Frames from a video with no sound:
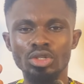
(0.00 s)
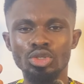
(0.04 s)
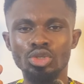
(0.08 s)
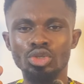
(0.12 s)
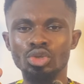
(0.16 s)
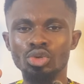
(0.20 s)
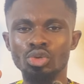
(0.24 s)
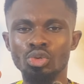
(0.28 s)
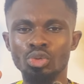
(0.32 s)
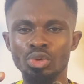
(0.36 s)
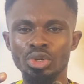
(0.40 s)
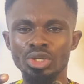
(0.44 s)

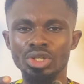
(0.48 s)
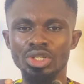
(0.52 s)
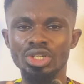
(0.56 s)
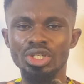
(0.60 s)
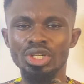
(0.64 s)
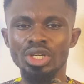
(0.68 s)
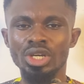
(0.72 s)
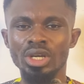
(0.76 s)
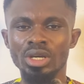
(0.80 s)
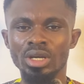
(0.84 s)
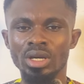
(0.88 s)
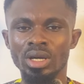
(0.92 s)
through
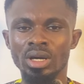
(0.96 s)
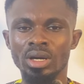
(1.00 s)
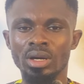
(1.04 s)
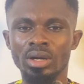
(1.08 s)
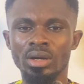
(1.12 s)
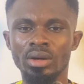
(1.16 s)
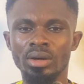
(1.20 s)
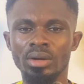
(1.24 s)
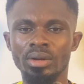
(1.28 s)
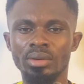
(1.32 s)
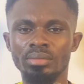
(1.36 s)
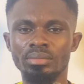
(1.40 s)
which
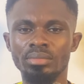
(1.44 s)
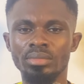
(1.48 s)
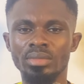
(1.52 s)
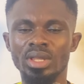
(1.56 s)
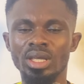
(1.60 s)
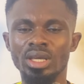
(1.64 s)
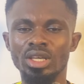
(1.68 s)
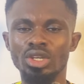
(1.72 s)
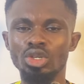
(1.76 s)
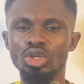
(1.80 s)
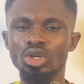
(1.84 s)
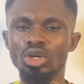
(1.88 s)

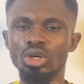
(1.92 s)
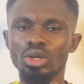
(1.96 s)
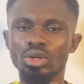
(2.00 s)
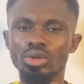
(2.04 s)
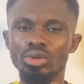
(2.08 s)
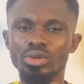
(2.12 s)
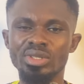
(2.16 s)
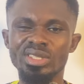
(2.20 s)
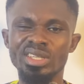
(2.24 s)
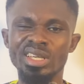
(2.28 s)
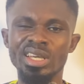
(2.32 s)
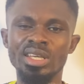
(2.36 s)
the
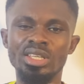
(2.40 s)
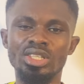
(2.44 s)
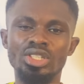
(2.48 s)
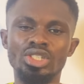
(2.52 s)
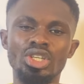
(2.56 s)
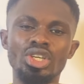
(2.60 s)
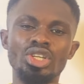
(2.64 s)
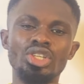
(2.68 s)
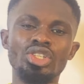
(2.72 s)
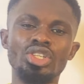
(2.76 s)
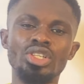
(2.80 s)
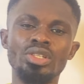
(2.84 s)
nucleus
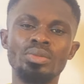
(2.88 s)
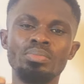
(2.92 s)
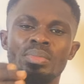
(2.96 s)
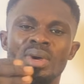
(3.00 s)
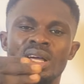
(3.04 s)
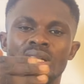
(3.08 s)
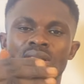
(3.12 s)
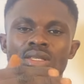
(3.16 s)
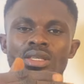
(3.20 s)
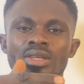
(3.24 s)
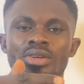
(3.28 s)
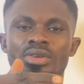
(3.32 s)
exchanges
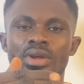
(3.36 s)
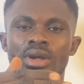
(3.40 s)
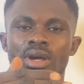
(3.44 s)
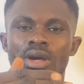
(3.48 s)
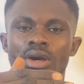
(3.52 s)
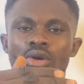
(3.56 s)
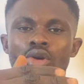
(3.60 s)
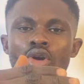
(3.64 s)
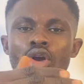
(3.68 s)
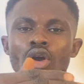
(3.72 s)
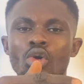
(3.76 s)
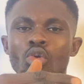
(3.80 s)

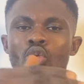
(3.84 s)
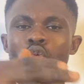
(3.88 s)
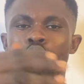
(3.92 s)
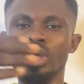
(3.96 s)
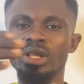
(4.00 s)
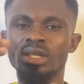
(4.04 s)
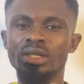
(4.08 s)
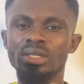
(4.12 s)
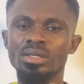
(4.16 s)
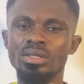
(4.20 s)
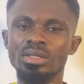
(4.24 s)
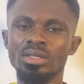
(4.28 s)
material
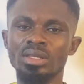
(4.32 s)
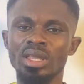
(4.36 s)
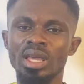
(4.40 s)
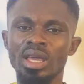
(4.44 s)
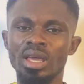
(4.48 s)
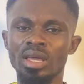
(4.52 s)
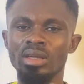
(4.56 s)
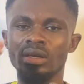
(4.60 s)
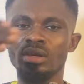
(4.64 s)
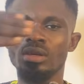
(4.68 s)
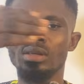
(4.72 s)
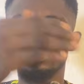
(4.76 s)
with
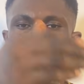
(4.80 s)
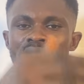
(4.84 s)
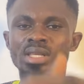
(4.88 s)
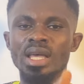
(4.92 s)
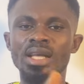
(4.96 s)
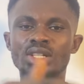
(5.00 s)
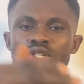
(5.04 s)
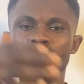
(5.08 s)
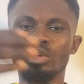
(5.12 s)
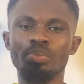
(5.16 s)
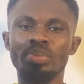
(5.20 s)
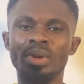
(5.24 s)
the
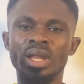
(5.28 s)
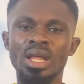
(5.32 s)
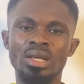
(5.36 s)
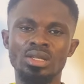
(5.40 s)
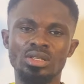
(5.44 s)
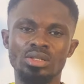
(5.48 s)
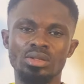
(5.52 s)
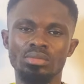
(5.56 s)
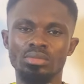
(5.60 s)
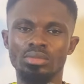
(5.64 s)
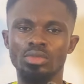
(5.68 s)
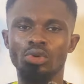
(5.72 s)

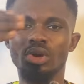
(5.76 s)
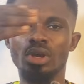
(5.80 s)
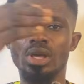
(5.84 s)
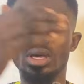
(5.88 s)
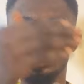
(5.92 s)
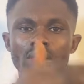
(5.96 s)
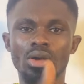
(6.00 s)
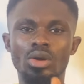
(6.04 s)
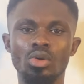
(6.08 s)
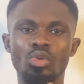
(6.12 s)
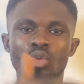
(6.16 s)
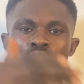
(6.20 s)
cytoplasm,
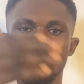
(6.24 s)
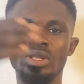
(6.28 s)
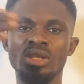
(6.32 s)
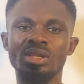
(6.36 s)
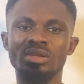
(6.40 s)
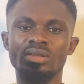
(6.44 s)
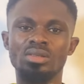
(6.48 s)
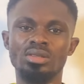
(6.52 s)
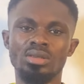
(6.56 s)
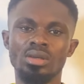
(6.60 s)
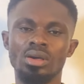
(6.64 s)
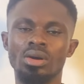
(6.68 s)
okay, with the
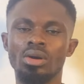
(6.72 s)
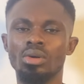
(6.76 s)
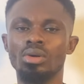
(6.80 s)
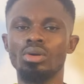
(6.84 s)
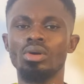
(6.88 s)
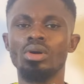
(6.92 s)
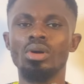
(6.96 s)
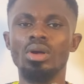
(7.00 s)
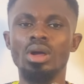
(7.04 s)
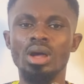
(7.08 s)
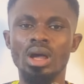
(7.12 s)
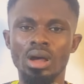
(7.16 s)
cell.
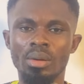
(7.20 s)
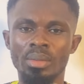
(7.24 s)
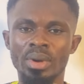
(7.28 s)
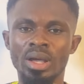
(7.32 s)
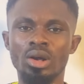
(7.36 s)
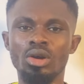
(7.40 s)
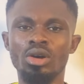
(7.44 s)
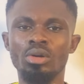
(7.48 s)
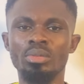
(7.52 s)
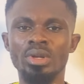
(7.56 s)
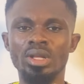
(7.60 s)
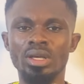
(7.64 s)
Am I
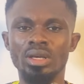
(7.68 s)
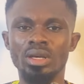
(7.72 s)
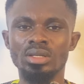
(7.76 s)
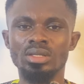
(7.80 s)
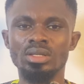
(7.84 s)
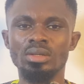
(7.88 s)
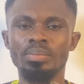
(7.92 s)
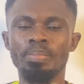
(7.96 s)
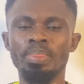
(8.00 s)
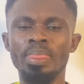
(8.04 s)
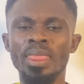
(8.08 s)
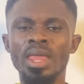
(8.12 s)

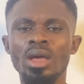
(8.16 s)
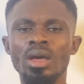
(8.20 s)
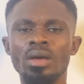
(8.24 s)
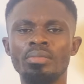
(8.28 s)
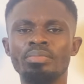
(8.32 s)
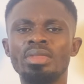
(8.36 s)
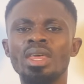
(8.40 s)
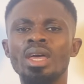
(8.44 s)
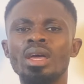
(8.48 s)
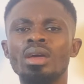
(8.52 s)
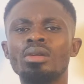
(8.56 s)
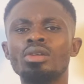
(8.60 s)
communicating?
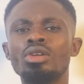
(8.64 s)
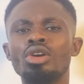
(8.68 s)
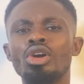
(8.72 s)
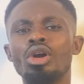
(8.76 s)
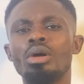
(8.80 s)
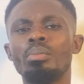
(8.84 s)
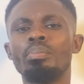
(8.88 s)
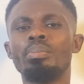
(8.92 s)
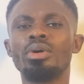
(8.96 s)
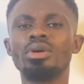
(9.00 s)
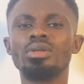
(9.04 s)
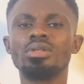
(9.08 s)
Then,
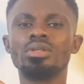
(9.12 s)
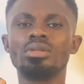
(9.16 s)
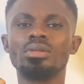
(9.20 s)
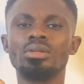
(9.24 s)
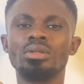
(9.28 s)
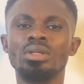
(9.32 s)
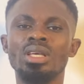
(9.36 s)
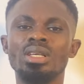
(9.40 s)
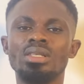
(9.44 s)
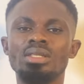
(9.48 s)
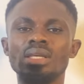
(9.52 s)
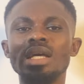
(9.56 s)
but
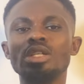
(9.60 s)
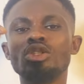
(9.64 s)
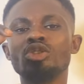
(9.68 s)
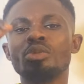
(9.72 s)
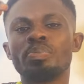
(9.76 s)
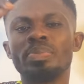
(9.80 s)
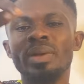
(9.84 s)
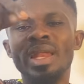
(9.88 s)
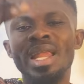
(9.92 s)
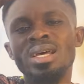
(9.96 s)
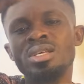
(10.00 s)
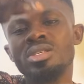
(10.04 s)
the
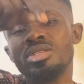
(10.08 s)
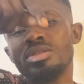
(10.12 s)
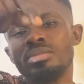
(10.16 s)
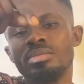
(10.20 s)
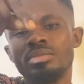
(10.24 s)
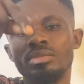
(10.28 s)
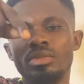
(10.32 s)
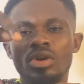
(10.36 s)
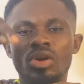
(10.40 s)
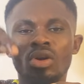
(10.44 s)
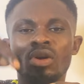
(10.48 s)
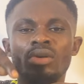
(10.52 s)

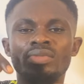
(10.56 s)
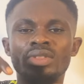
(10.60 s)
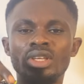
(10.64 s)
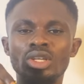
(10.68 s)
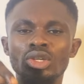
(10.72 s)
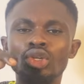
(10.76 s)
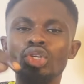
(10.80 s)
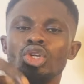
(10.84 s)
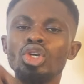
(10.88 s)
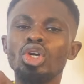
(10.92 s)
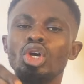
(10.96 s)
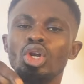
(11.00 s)
cytoplasm of the
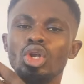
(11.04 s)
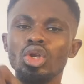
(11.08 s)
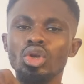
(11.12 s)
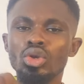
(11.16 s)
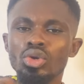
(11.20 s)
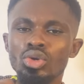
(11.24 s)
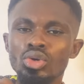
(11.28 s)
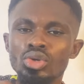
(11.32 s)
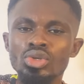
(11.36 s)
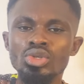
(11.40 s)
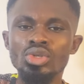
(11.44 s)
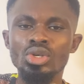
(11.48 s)

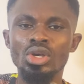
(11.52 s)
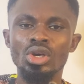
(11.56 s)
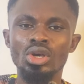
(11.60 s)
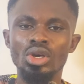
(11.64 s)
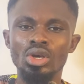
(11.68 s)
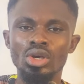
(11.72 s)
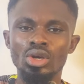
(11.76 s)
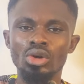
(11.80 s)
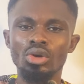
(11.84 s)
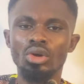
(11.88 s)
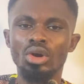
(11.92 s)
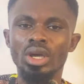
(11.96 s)
nucleus,
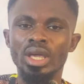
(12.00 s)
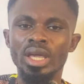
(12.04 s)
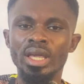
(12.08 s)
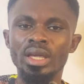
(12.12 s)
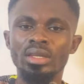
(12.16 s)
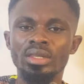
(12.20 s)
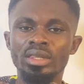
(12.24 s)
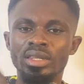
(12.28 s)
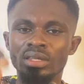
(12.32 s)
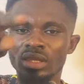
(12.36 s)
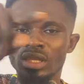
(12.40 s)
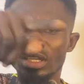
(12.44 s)

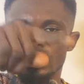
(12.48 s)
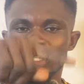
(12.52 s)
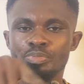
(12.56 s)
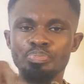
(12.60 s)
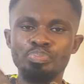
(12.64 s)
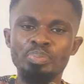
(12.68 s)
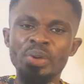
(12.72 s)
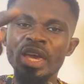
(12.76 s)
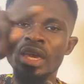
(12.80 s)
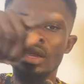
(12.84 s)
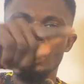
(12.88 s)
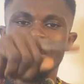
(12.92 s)
okay, the
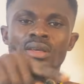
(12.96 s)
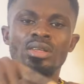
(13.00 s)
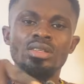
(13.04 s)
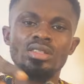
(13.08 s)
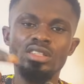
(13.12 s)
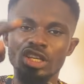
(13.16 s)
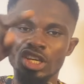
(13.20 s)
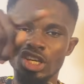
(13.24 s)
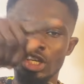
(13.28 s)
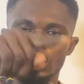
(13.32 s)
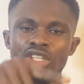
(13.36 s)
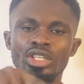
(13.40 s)

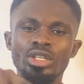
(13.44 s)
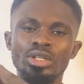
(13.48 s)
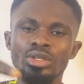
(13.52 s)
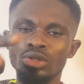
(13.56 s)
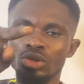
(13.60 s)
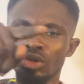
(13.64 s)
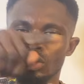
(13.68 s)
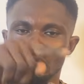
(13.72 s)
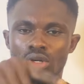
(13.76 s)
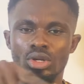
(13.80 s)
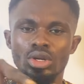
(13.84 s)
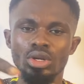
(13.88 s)
space in the
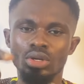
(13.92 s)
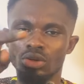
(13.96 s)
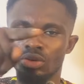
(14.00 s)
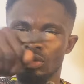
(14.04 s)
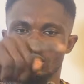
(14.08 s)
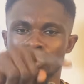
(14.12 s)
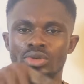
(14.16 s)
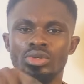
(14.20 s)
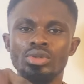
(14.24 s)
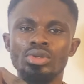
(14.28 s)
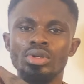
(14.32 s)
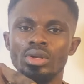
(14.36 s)

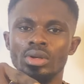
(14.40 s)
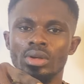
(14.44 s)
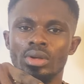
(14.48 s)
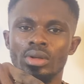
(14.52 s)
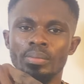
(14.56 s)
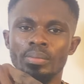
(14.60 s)
nucleus